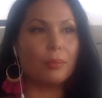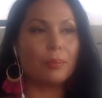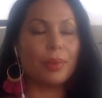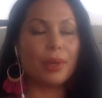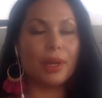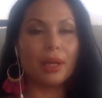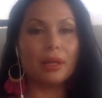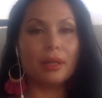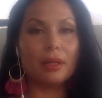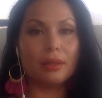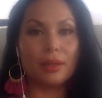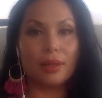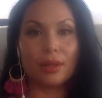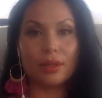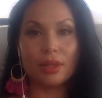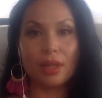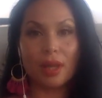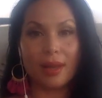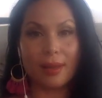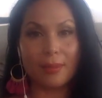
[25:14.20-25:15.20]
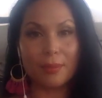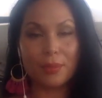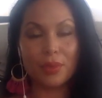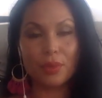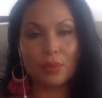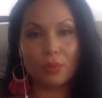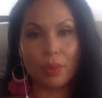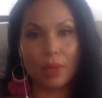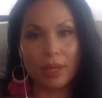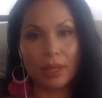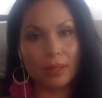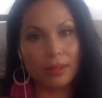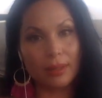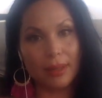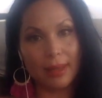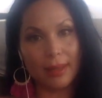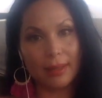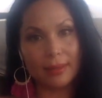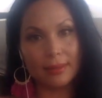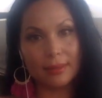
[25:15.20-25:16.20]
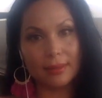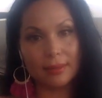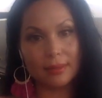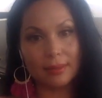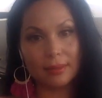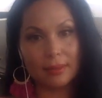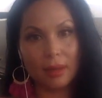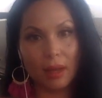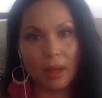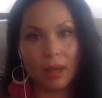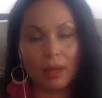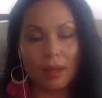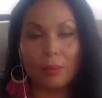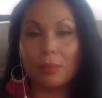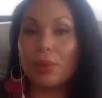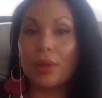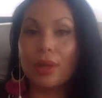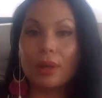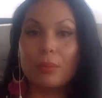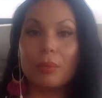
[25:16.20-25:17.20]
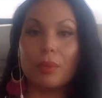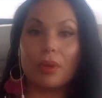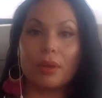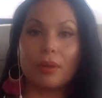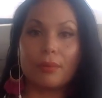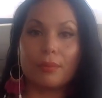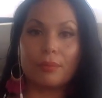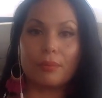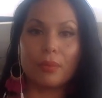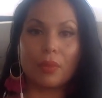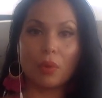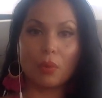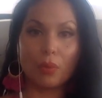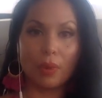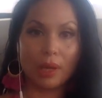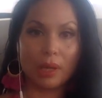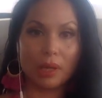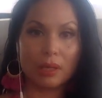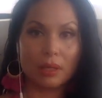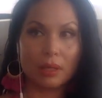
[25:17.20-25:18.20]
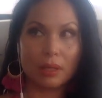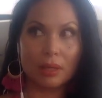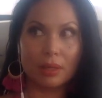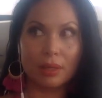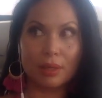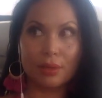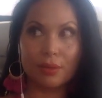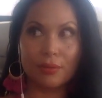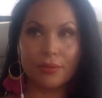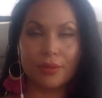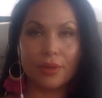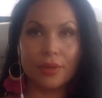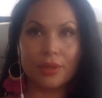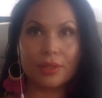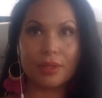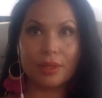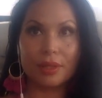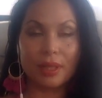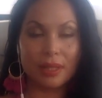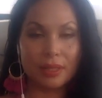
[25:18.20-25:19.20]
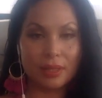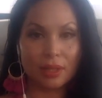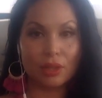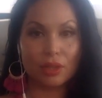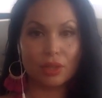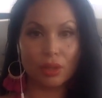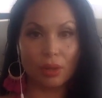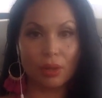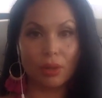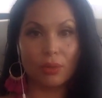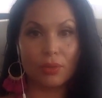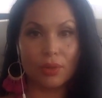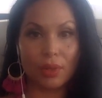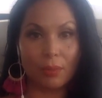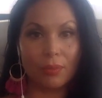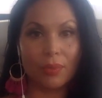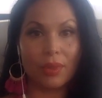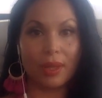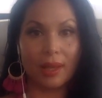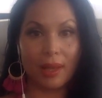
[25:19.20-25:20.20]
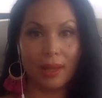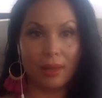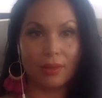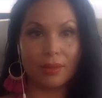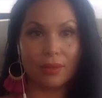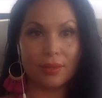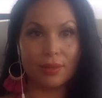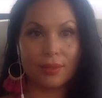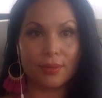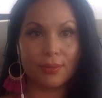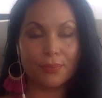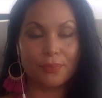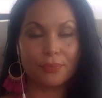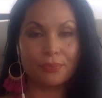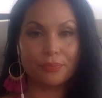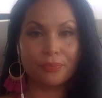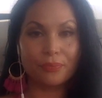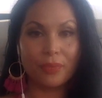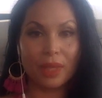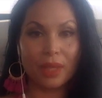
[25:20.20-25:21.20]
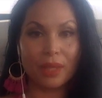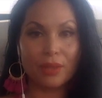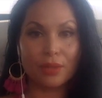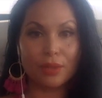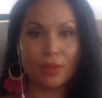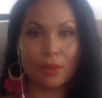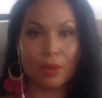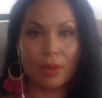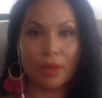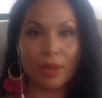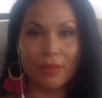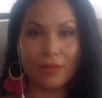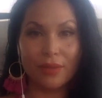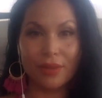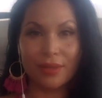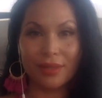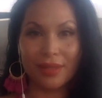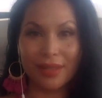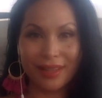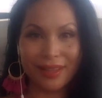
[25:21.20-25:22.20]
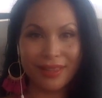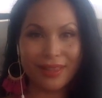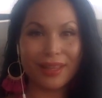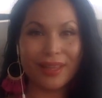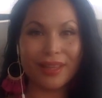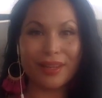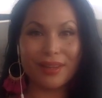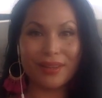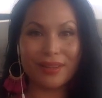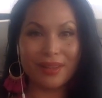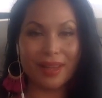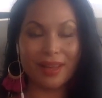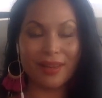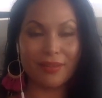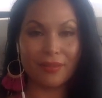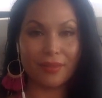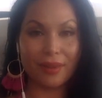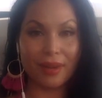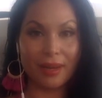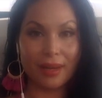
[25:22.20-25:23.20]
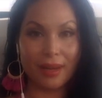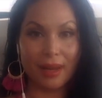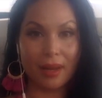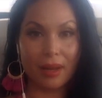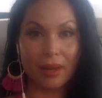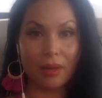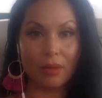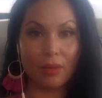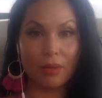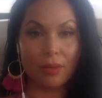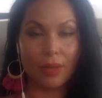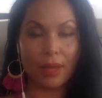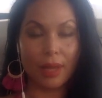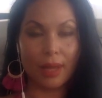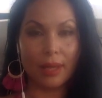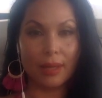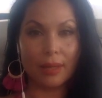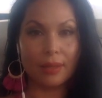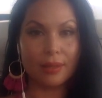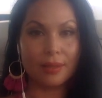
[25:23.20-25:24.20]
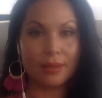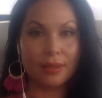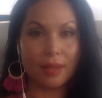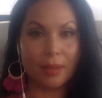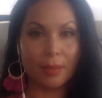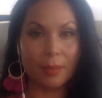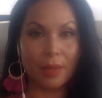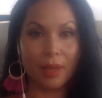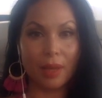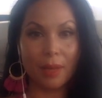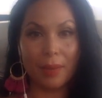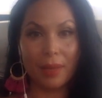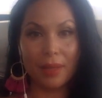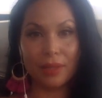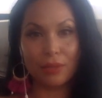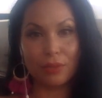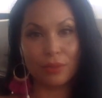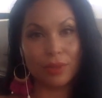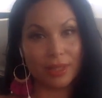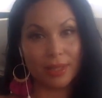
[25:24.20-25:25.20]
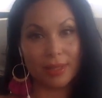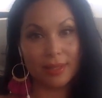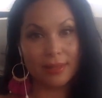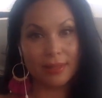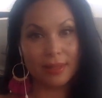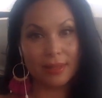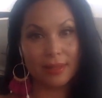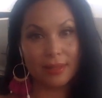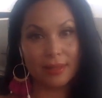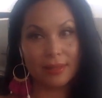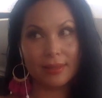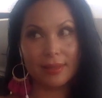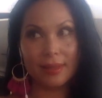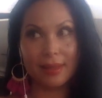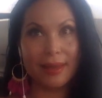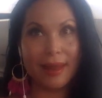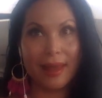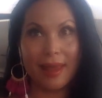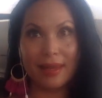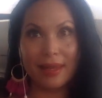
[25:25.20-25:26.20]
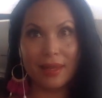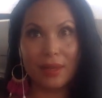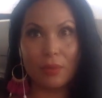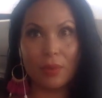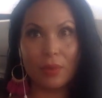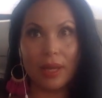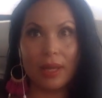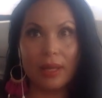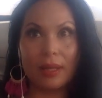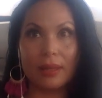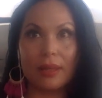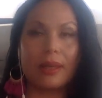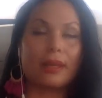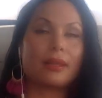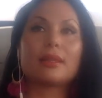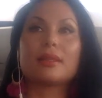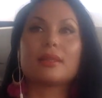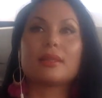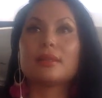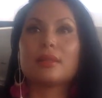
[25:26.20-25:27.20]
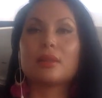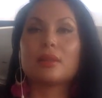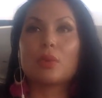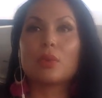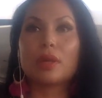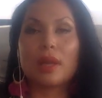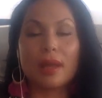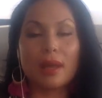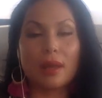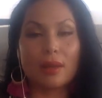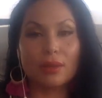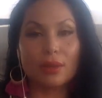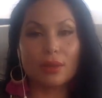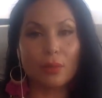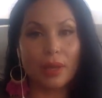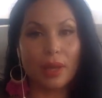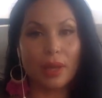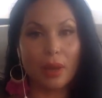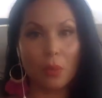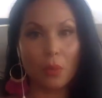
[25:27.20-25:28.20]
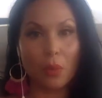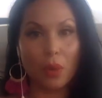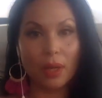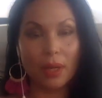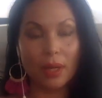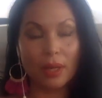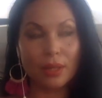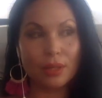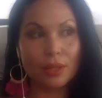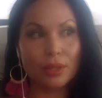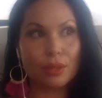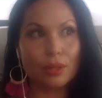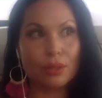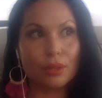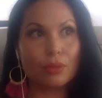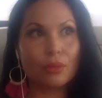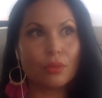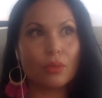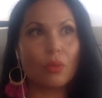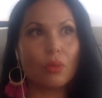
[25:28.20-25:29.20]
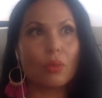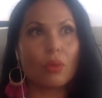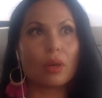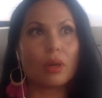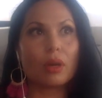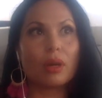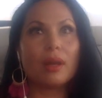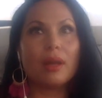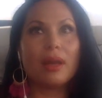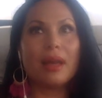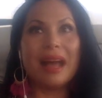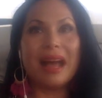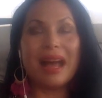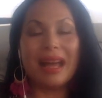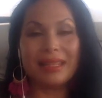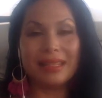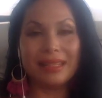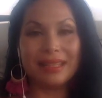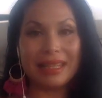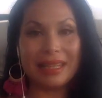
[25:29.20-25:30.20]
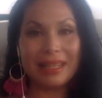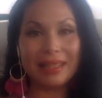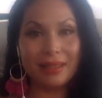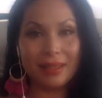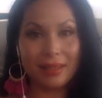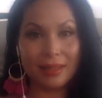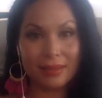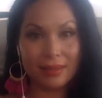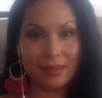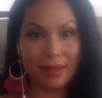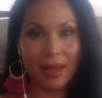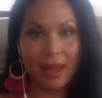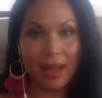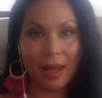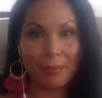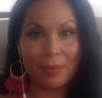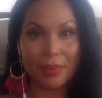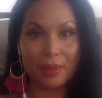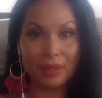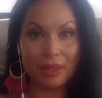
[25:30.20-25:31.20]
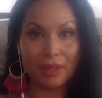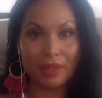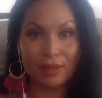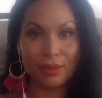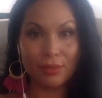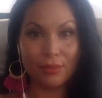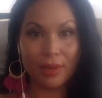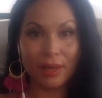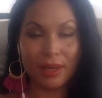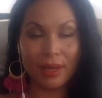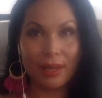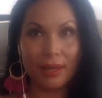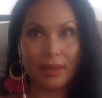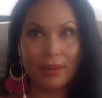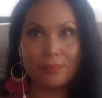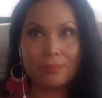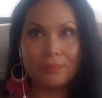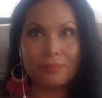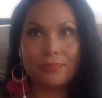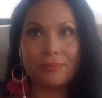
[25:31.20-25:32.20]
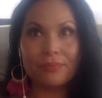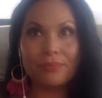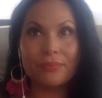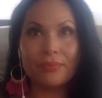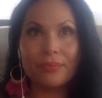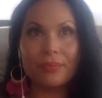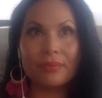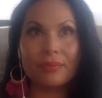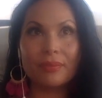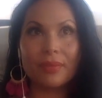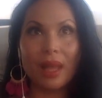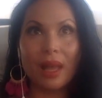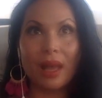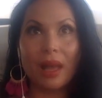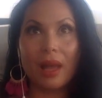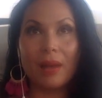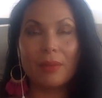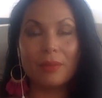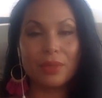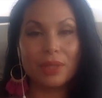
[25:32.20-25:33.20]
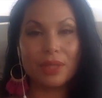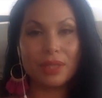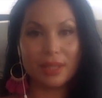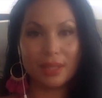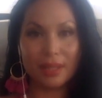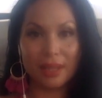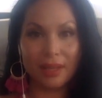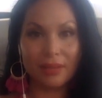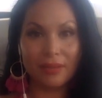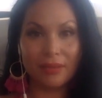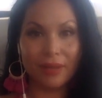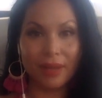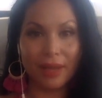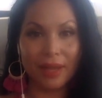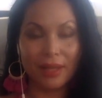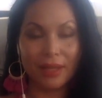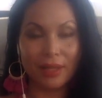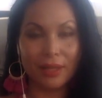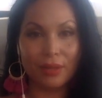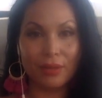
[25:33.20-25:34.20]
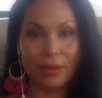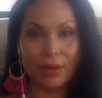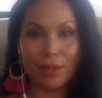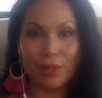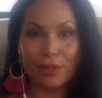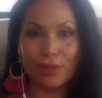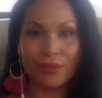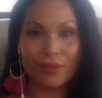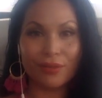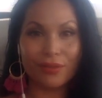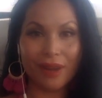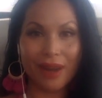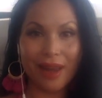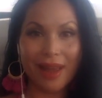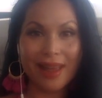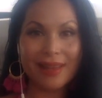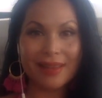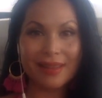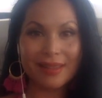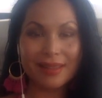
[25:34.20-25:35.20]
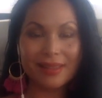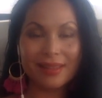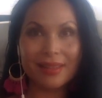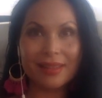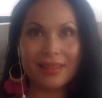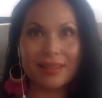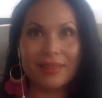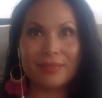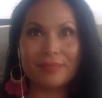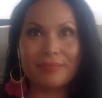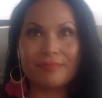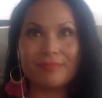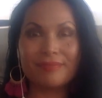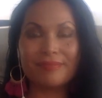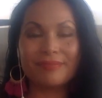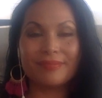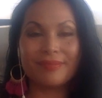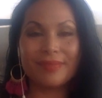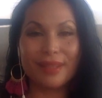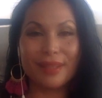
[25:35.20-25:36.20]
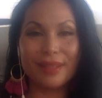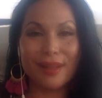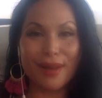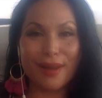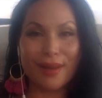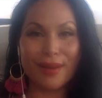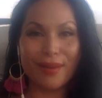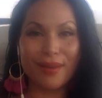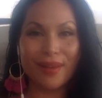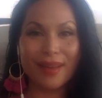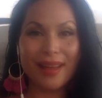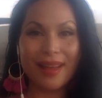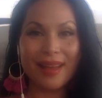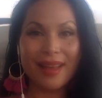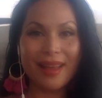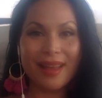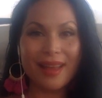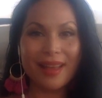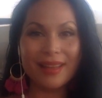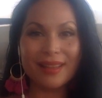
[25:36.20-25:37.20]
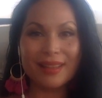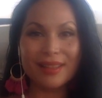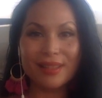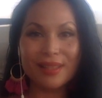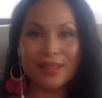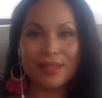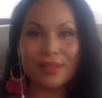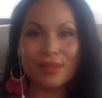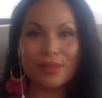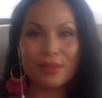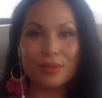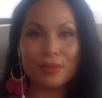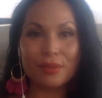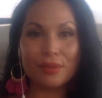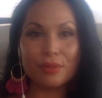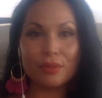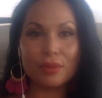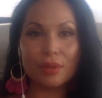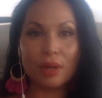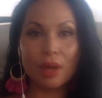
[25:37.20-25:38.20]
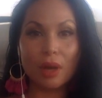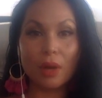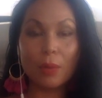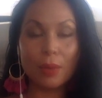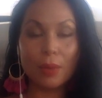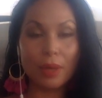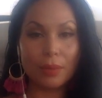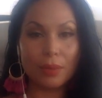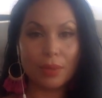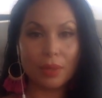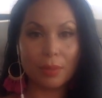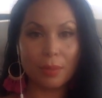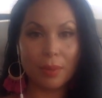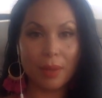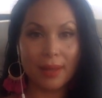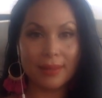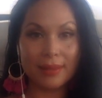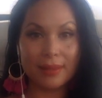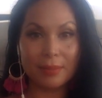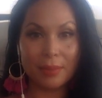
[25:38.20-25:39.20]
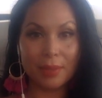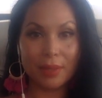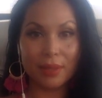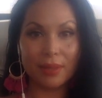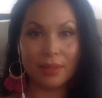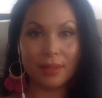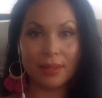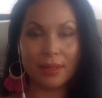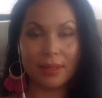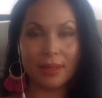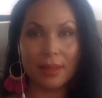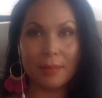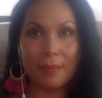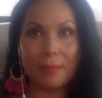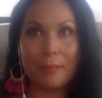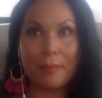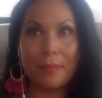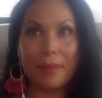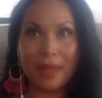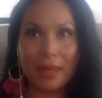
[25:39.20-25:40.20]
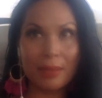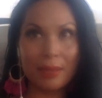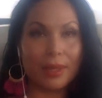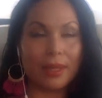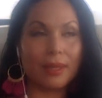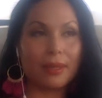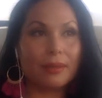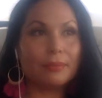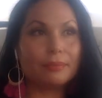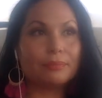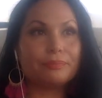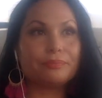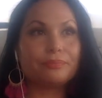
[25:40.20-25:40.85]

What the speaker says: But there are times when that's not applicable, when the universe needs to show you something else. So if there's anything in your life right now that is coming up as resistance in any way, like this isn't working out the way I want it to, or I need this to happen this way, I'm just going to invite you as your friend, you know, to open up to the possibility that maybe